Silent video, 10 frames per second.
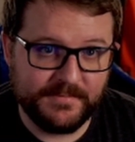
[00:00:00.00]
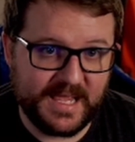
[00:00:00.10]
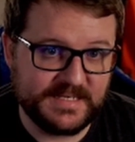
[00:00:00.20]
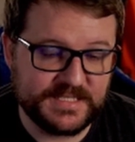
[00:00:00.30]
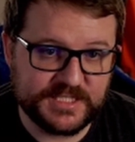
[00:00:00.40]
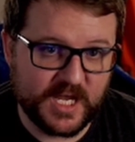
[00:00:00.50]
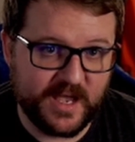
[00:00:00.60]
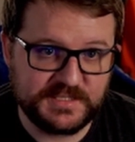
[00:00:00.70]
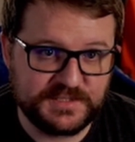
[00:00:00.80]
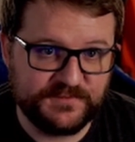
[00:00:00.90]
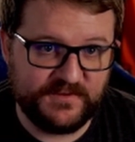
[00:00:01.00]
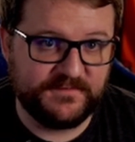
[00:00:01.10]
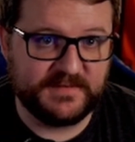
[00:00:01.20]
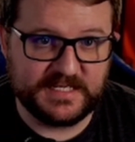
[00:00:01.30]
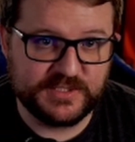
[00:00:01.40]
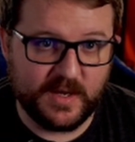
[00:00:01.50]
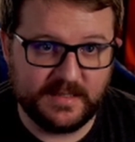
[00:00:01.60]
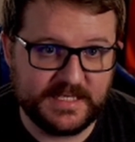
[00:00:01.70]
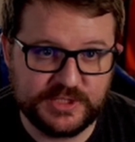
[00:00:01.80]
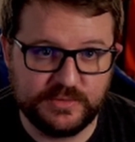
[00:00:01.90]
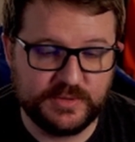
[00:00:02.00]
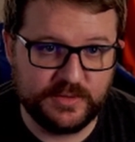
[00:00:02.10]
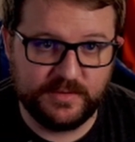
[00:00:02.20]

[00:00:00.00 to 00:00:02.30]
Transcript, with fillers: license costs 50, so I'll let you do the